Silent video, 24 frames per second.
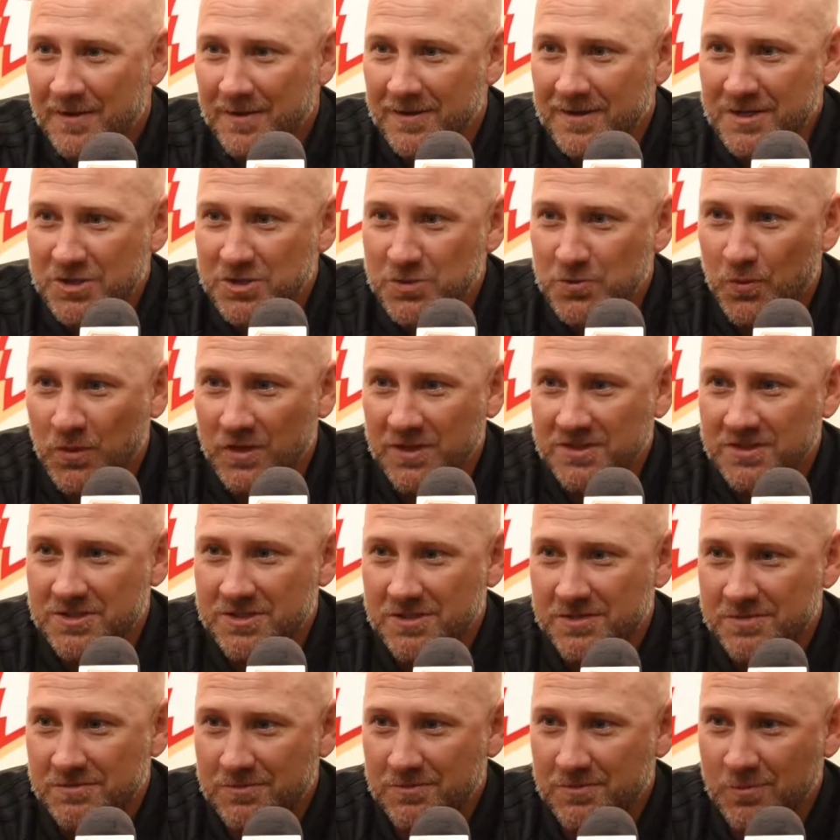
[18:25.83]
Each
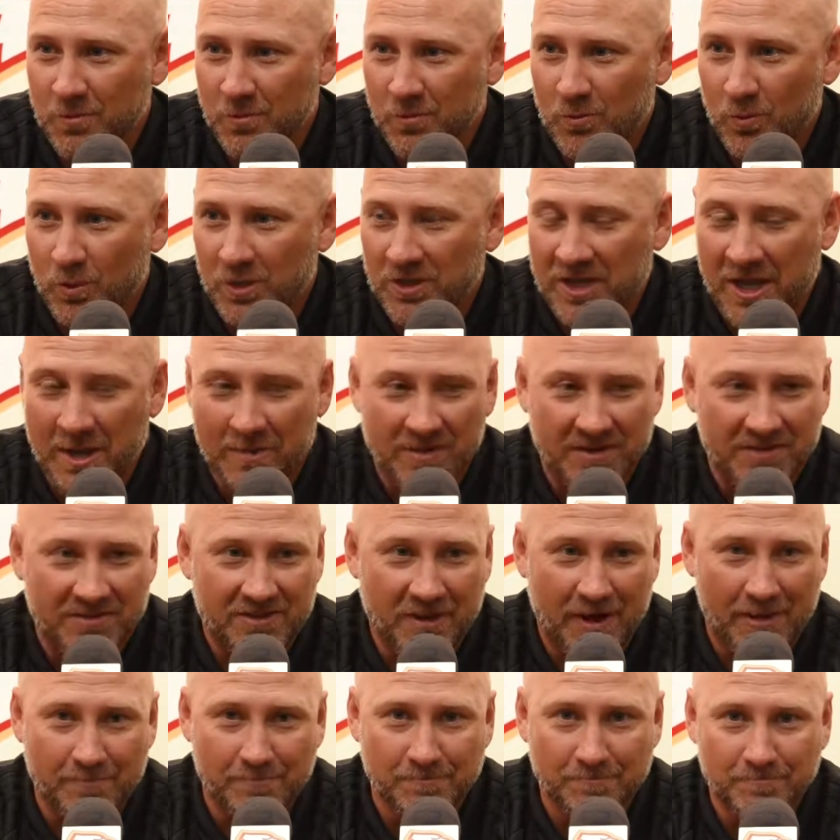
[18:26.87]
one's one game at a
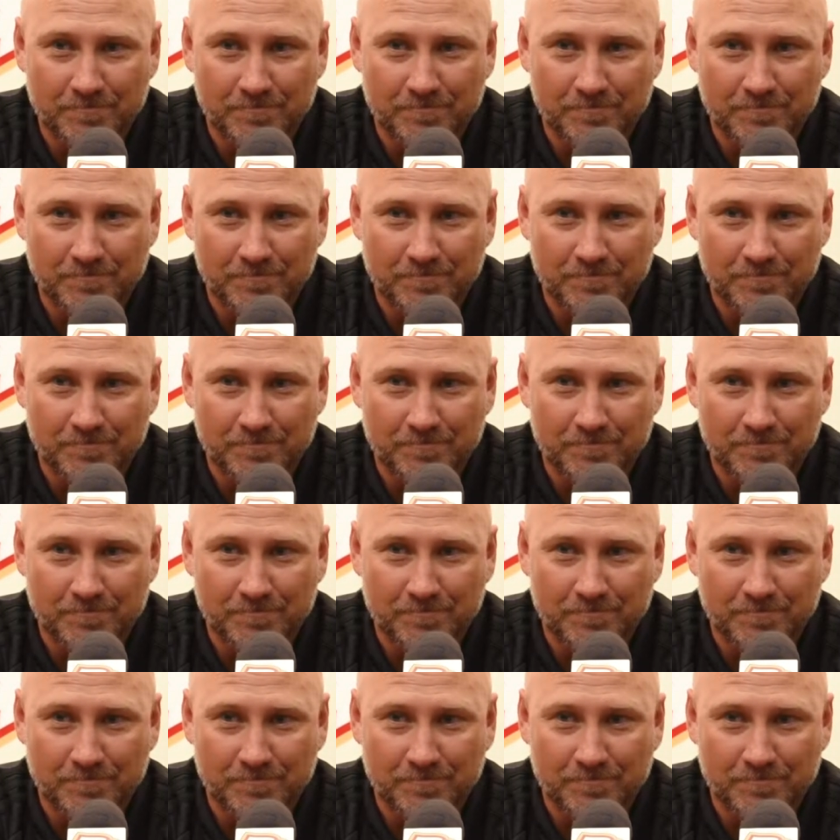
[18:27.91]
time.